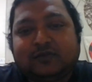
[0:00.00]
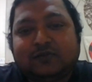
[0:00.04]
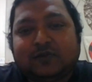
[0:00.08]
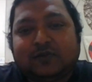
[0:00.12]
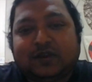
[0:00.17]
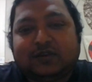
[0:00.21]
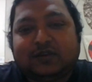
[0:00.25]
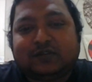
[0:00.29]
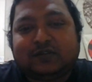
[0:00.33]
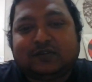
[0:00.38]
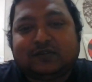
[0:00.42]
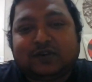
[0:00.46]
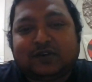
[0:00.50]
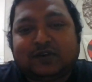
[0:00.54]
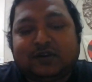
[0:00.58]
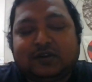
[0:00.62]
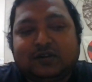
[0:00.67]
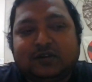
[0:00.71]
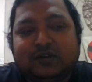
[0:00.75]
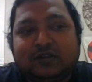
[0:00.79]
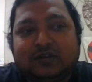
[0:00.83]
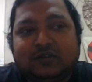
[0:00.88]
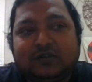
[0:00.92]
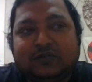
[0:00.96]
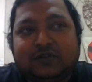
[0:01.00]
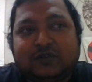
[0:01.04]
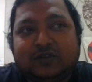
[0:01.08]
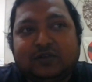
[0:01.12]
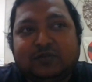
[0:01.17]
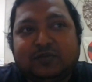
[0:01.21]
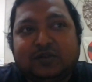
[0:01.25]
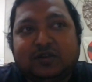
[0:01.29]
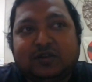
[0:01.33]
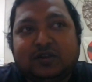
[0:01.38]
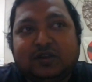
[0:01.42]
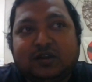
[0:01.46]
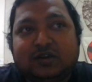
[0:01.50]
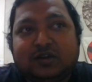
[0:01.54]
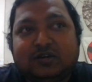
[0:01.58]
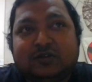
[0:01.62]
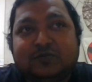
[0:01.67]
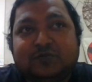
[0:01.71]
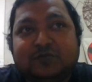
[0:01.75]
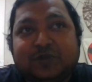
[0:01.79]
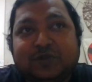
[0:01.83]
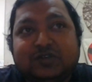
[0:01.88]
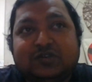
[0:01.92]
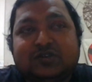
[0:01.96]
I went and screened the film in
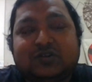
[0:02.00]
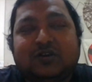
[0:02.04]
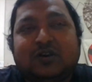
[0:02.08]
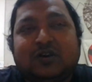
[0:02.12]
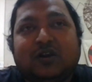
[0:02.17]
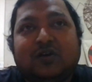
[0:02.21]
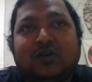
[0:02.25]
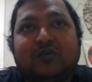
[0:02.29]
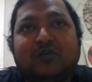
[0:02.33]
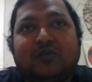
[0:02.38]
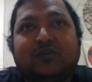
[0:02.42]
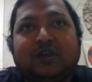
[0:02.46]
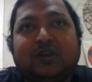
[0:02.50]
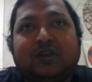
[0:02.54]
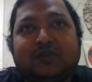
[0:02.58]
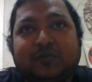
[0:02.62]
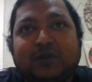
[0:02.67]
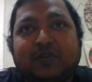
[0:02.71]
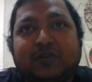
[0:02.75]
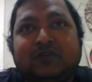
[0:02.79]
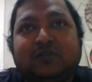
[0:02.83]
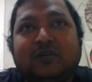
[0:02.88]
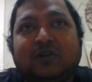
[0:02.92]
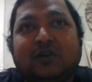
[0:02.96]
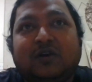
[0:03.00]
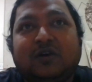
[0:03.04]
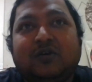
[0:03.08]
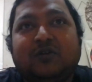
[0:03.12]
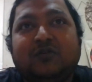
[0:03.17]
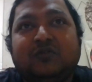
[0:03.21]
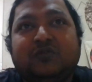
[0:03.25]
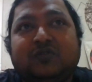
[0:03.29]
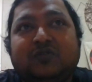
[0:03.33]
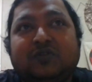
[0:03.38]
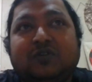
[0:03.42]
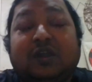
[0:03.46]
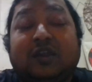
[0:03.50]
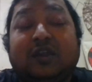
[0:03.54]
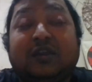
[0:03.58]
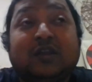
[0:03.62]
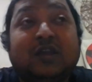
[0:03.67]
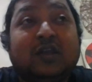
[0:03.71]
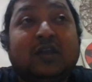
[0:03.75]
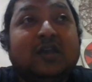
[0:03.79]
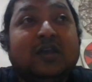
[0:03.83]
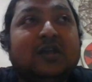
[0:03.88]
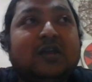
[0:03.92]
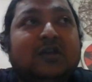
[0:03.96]
London Picture House at
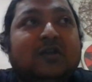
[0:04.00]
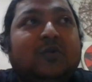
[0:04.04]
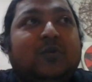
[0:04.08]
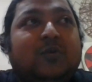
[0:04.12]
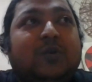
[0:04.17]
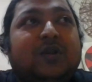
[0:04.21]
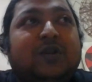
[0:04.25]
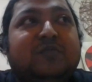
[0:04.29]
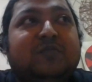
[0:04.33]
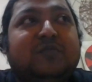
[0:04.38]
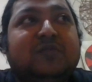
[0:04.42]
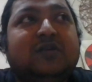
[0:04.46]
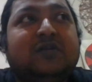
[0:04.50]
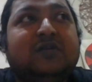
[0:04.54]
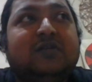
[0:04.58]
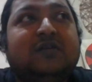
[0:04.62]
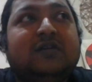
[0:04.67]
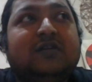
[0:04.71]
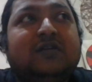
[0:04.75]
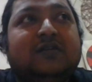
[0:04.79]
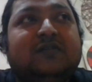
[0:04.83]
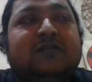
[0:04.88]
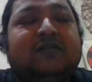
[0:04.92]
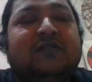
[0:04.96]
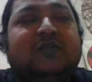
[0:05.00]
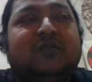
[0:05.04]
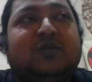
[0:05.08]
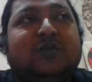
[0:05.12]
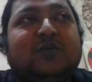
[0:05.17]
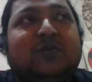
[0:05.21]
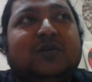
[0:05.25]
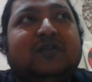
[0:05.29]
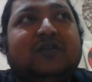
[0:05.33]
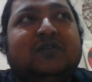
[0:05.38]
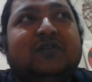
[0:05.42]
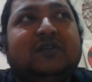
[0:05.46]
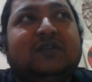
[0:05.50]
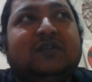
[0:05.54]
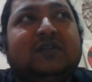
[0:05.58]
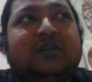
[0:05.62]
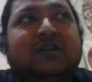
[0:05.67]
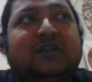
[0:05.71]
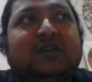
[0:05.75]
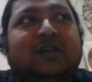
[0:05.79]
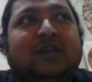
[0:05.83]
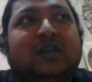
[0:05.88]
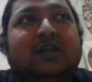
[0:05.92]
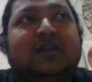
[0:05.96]
Queen Mary's
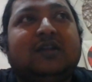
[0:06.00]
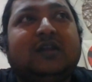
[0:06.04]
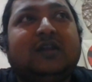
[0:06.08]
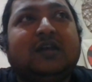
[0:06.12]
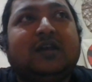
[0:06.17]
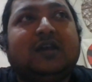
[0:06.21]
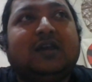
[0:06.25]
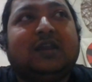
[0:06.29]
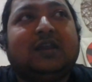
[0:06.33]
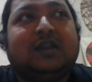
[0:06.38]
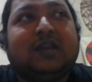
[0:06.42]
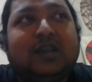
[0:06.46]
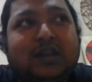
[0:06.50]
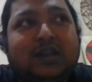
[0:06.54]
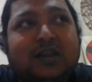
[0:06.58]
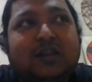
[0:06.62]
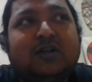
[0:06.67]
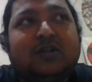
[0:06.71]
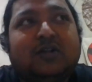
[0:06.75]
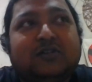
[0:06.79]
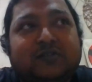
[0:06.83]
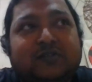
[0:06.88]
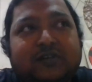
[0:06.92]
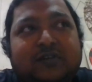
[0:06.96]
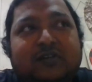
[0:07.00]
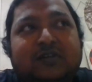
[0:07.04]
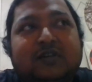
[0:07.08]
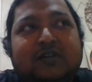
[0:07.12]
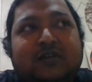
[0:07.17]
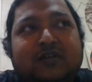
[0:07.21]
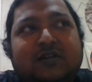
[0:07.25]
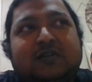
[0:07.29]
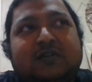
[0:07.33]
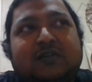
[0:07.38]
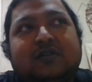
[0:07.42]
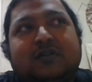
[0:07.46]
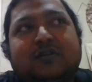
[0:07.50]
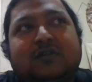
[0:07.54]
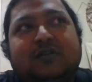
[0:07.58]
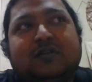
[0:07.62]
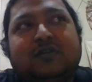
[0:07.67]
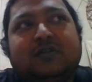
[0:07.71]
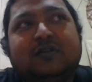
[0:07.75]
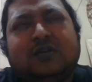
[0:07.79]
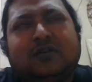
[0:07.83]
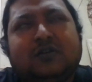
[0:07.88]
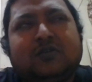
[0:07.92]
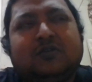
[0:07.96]
University, and in India also
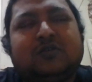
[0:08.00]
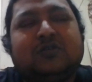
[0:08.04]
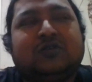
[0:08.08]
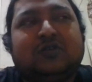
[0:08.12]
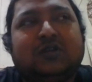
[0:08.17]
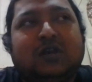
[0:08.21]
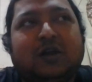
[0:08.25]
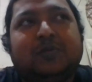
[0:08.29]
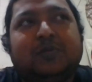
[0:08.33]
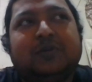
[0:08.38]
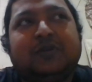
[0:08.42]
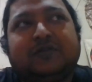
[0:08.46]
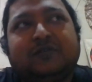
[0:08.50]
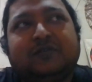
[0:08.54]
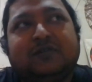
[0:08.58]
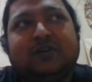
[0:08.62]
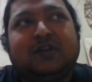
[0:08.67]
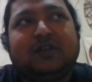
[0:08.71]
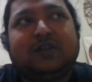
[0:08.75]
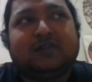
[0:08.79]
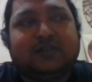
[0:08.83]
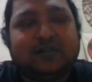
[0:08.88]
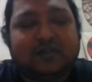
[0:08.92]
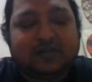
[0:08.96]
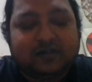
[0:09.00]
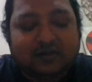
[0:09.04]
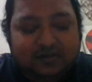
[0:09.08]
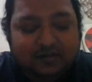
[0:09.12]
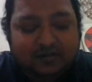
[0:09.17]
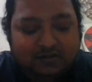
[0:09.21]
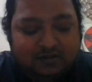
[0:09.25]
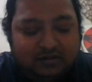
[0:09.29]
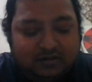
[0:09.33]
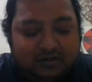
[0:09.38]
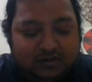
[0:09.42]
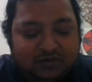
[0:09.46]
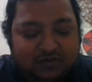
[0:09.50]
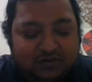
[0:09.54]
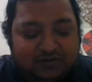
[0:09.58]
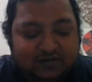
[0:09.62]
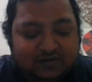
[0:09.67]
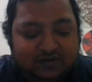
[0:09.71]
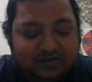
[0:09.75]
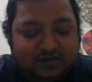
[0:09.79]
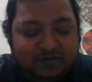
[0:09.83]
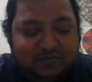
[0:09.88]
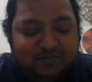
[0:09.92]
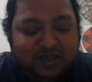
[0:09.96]
did a couple of screenings in a
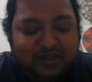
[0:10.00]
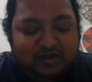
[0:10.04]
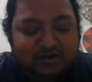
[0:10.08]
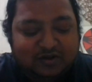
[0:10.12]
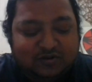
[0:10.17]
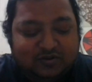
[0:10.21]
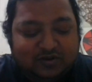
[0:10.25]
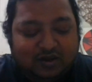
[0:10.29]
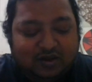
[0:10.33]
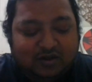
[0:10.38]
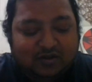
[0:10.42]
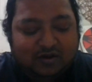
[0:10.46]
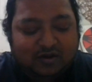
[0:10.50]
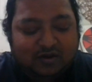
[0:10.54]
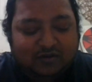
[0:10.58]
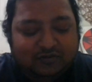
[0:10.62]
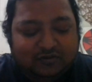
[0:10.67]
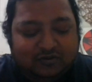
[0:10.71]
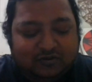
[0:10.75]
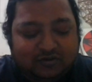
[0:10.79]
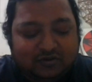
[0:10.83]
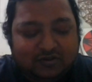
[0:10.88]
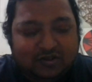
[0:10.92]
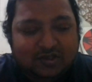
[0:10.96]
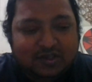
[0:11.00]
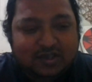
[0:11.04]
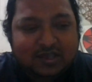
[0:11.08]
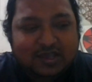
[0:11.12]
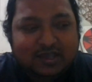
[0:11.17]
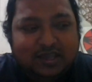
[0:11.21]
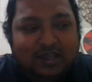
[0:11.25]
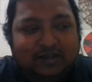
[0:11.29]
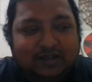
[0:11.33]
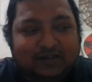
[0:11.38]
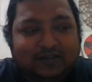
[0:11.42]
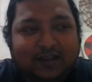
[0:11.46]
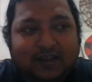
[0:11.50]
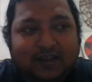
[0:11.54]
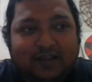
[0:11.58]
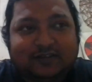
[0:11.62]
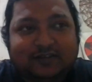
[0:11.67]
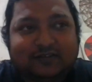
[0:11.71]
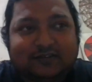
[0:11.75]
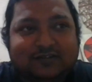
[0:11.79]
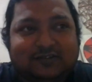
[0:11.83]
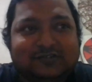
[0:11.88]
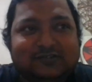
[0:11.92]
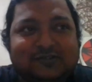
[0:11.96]
university in Bangalore and around. So it
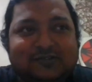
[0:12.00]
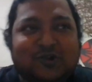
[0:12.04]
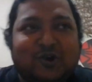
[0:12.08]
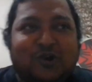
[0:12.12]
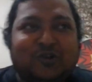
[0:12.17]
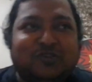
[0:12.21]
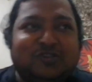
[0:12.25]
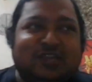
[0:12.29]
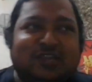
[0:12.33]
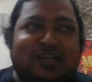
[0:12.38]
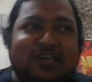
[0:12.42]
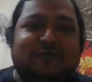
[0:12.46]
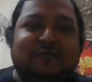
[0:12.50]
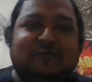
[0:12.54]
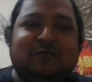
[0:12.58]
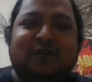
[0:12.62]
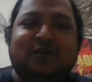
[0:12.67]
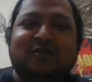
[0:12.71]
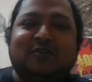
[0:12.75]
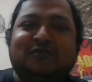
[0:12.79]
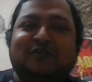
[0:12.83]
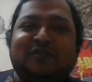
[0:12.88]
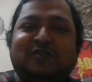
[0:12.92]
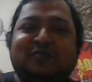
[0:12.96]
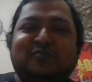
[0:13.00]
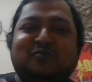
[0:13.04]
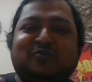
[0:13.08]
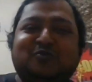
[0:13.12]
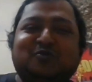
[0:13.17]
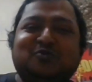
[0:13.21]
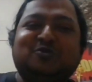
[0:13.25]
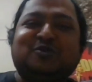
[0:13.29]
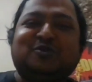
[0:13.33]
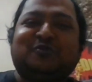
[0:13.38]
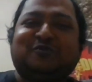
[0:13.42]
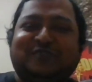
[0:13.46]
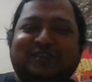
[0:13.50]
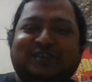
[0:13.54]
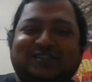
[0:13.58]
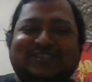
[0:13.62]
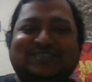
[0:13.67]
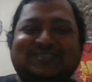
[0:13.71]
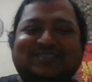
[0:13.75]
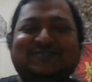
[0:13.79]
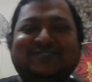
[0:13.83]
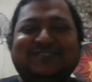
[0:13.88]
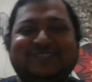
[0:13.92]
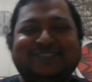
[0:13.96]
has gone the independent film route of
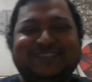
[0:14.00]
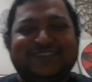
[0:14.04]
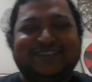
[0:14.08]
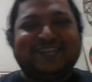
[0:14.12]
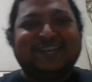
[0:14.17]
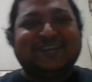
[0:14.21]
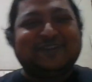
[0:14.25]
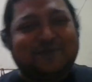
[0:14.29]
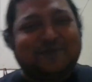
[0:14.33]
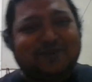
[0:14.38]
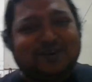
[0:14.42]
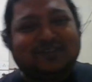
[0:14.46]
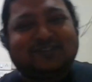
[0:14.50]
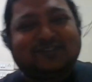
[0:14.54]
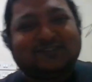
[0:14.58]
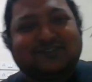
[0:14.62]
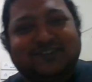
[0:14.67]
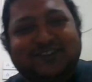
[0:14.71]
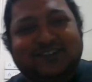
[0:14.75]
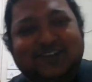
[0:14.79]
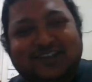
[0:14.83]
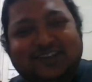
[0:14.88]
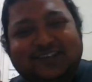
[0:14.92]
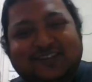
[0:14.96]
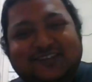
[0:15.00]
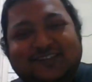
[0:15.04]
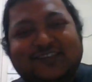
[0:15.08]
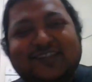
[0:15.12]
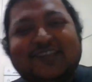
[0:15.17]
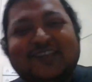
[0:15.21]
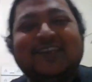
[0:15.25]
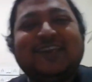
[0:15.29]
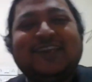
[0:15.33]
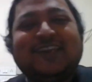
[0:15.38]
festivals and independent screenings,